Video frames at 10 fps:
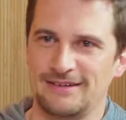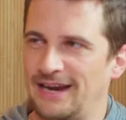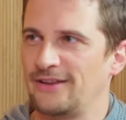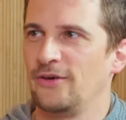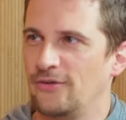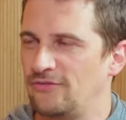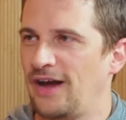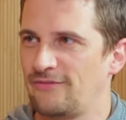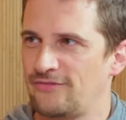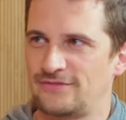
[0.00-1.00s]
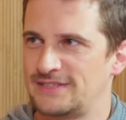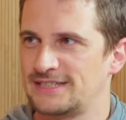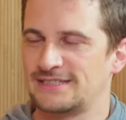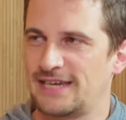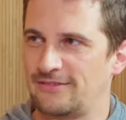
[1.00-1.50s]
I don't know, five, six,
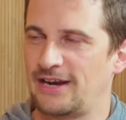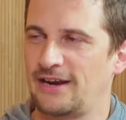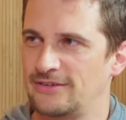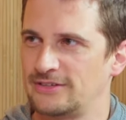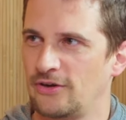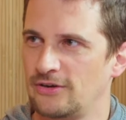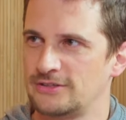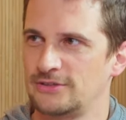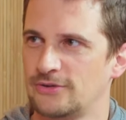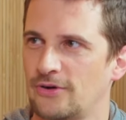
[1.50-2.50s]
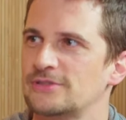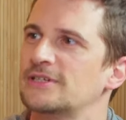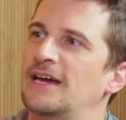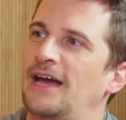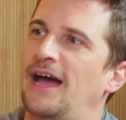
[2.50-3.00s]
seven hundred dollars, euros,
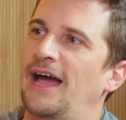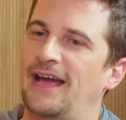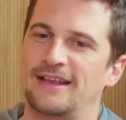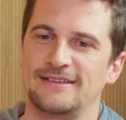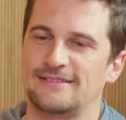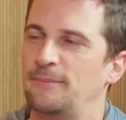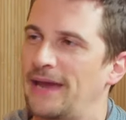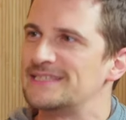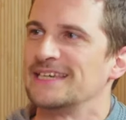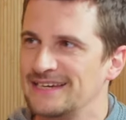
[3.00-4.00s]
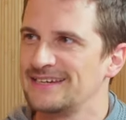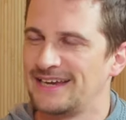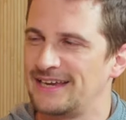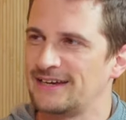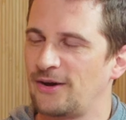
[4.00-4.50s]
and it's amazing.
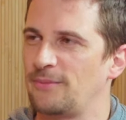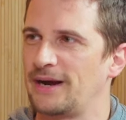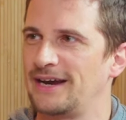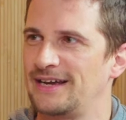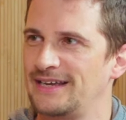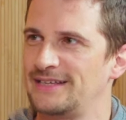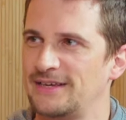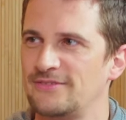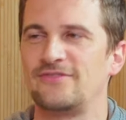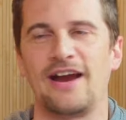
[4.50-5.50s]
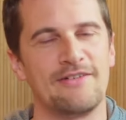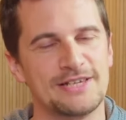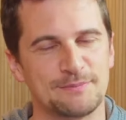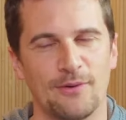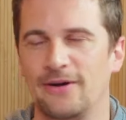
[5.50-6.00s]
Yeah, in very spoiled. It, it's very
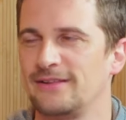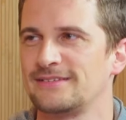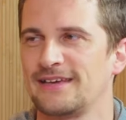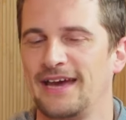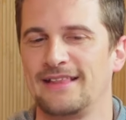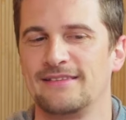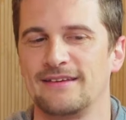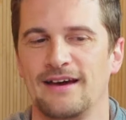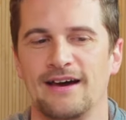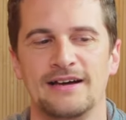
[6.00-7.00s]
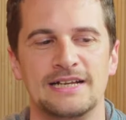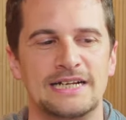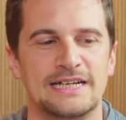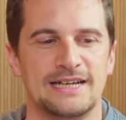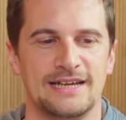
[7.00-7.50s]
spoiled. And, uh,
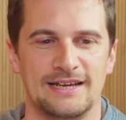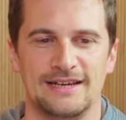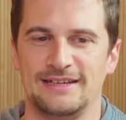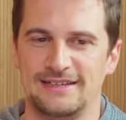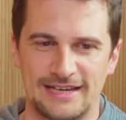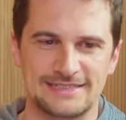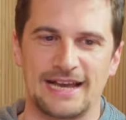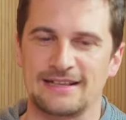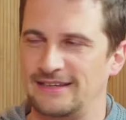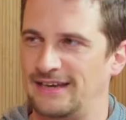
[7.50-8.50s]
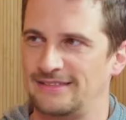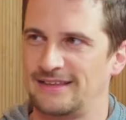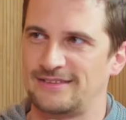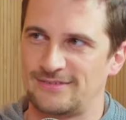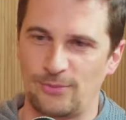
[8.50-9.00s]
uh, exactly, and
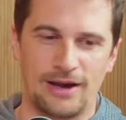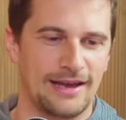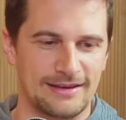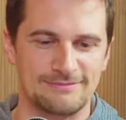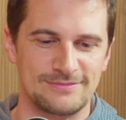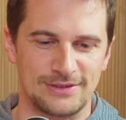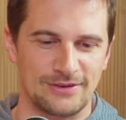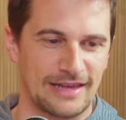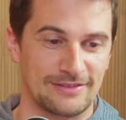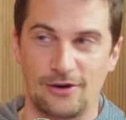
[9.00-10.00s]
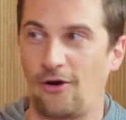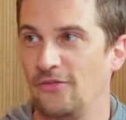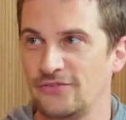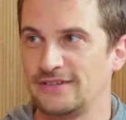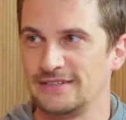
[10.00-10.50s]
that's why you know like the
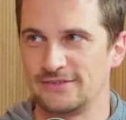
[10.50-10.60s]
content is